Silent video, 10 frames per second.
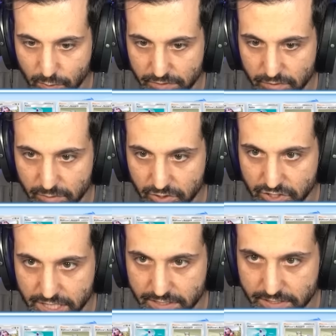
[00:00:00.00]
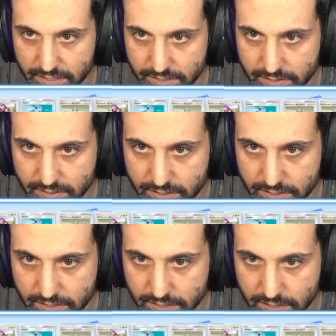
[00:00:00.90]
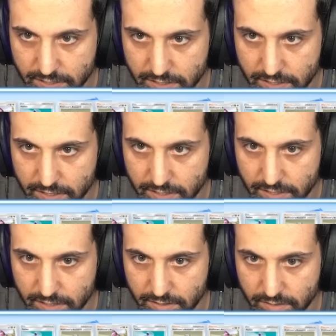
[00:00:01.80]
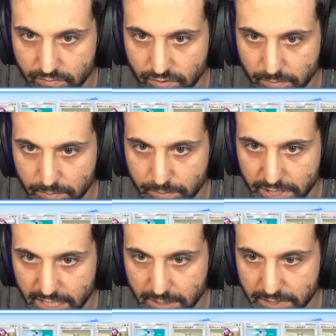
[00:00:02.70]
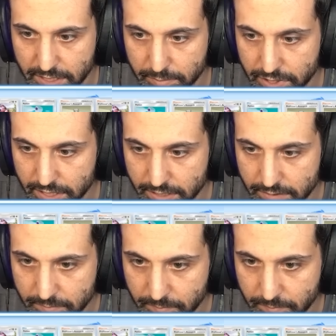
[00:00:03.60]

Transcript: from their chances from picking up the Umbreon.